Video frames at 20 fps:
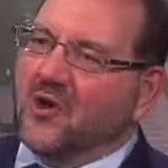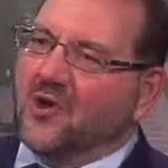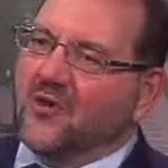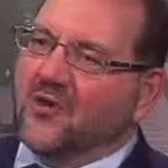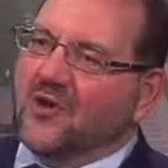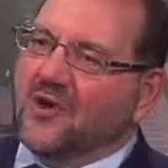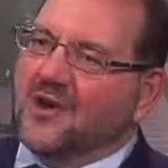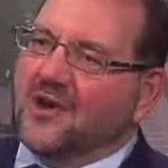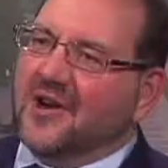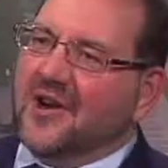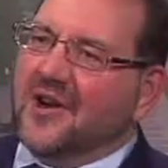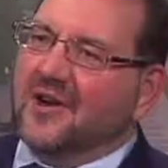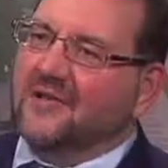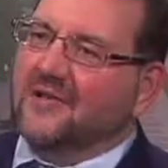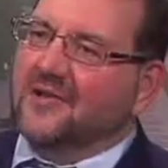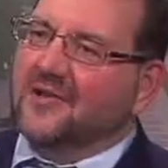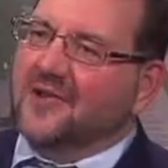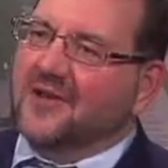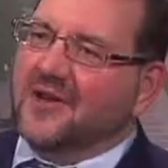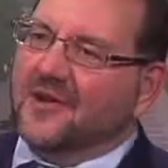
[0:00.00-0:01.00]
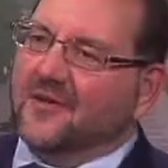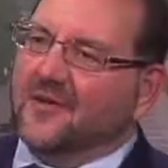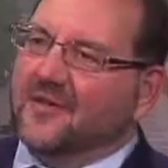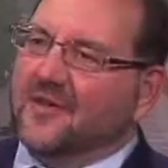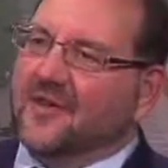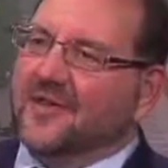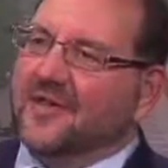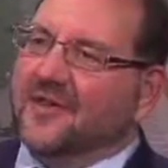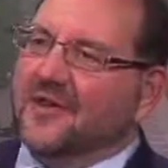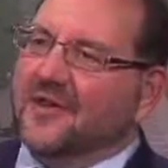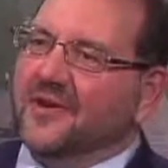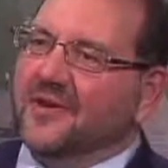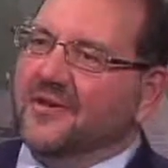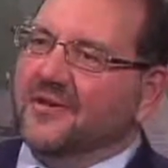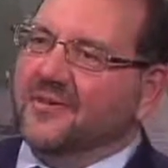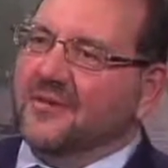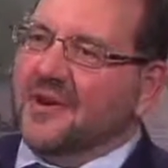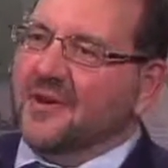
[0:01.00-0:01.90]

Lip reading: We covered it with an